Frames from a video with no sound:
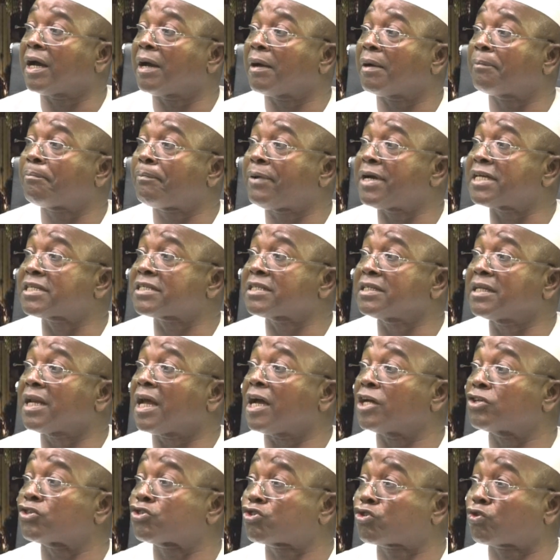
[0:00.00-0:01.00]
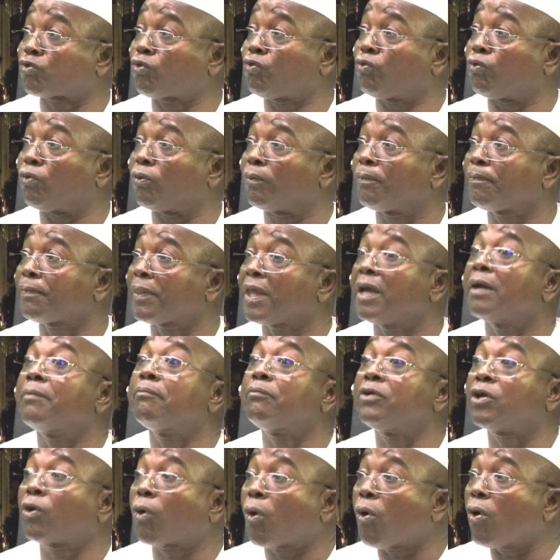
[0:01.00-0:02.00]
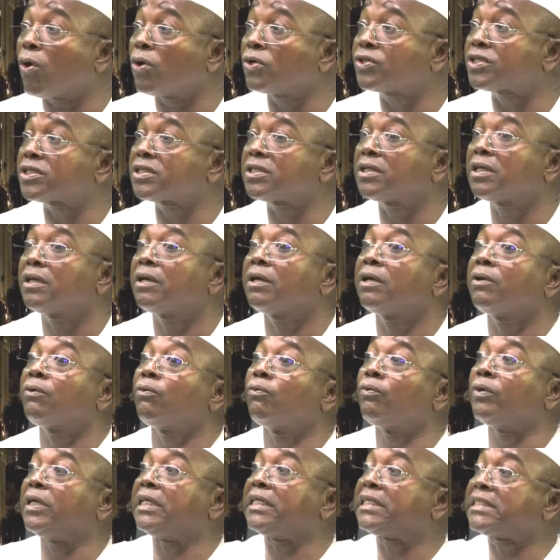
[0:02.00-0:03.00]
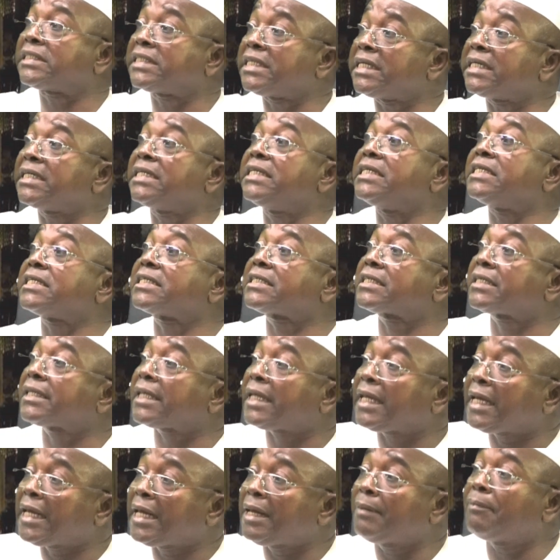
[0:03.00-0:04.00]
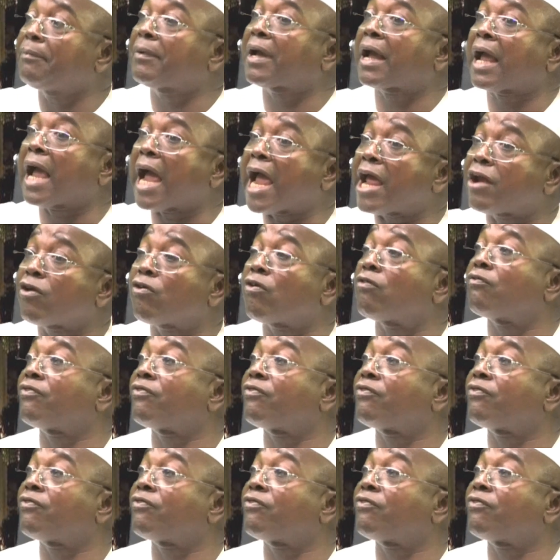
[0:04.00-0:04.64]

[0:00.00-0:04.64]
person and school, because we take the same kind of